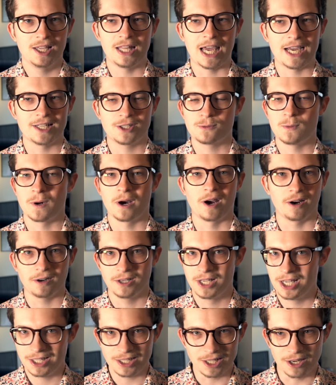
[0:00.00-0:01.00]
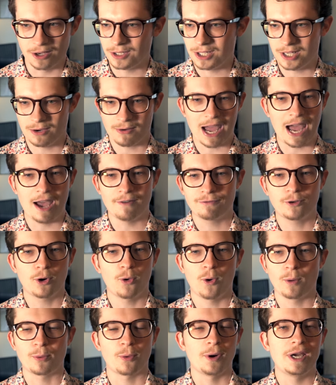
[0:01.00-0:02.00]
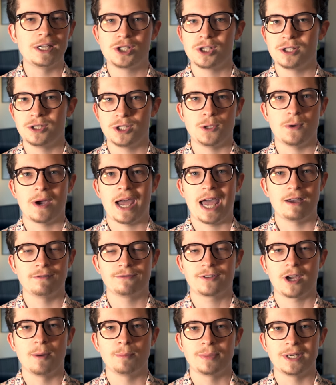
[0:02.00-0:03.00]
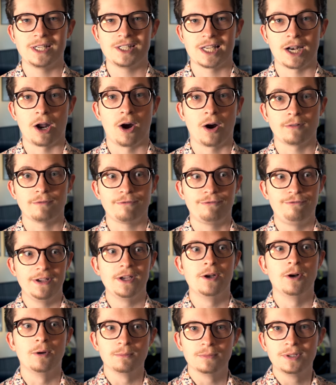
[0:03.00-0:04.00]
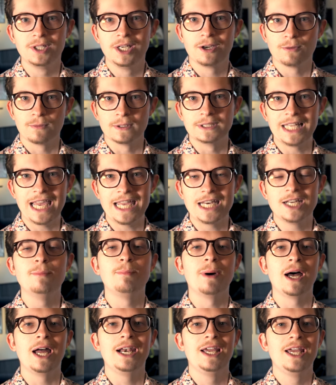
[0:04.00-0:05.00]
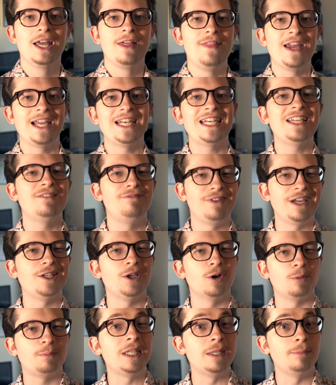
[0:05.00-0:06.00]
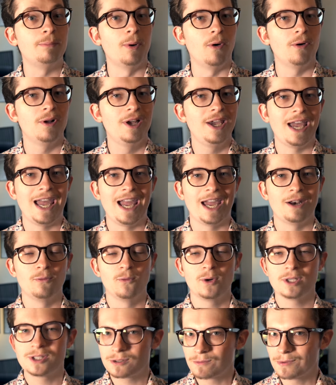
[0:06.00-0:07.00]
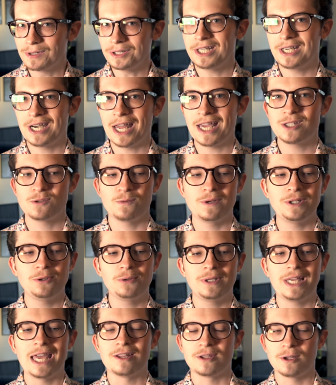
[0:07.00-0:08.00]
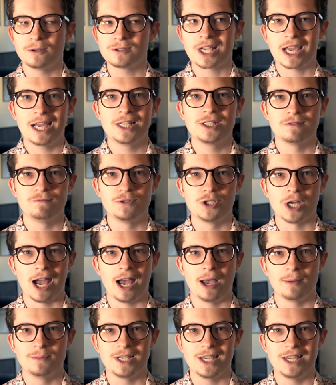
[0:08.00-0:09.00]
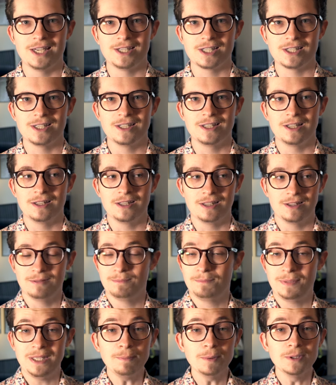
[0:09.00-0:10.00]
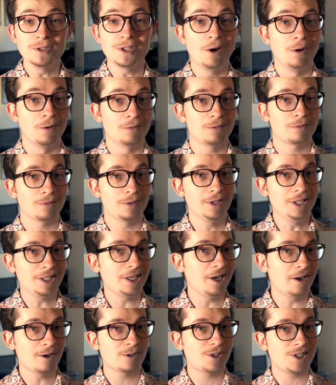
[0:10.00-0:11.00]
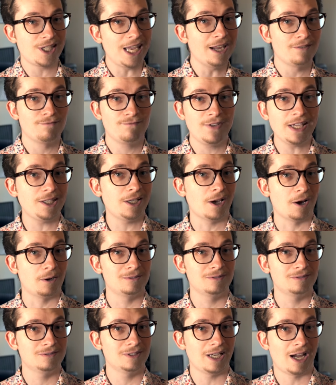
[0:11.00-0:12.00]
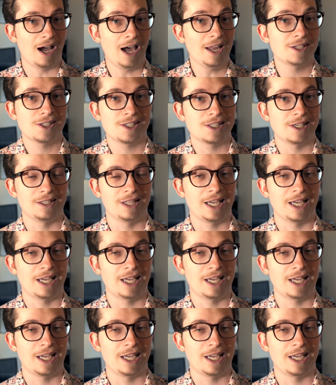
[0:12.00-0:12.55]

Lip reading: That's where, you know, you have corporations, you have companies that aren't film related, but but they need video people. And what's really nice when you get those kinds of jobs is people don't really understand video, honestly.